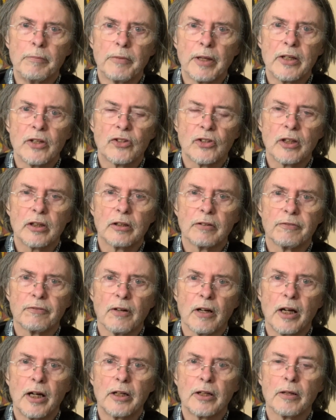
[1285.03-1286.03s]
They
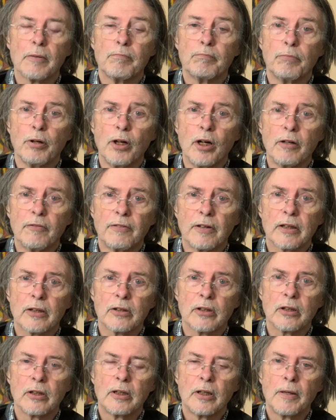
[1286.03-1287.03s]
signified
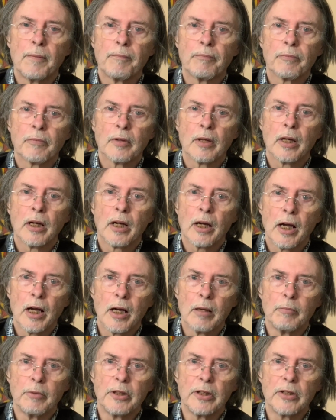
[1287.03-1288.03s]
perfect
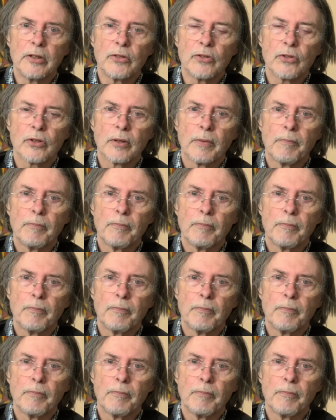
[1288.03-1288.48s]
harmonies.